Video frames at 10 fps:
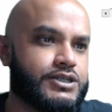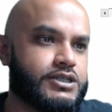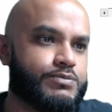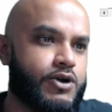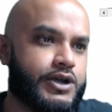
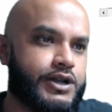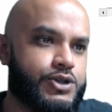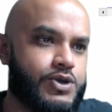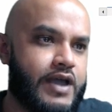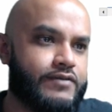this market
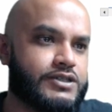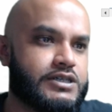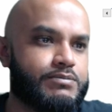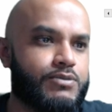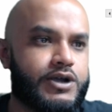and you haven't
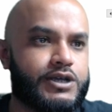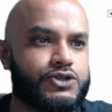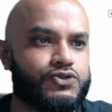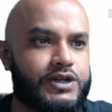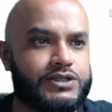seen market
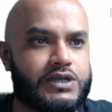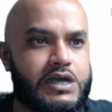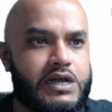trends,